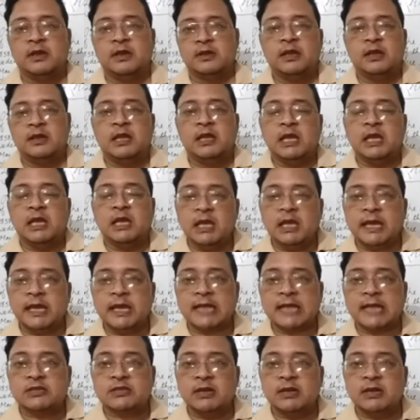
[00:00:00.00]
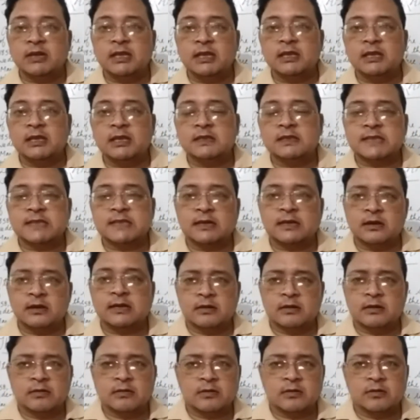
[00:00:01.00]
He actually said,
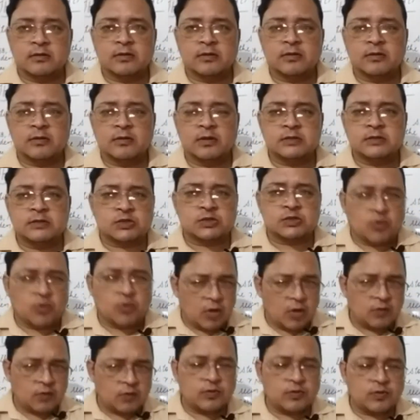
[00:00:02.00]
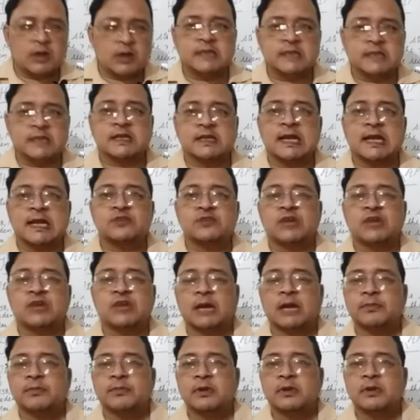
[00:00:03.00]
this whole world is a rat
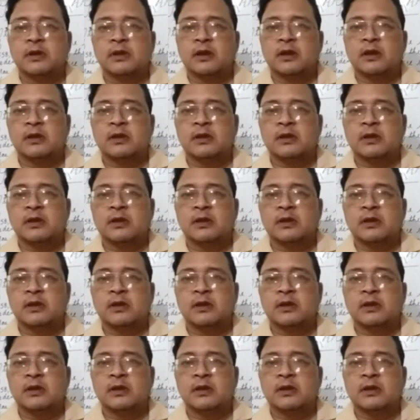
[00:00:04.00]
trap.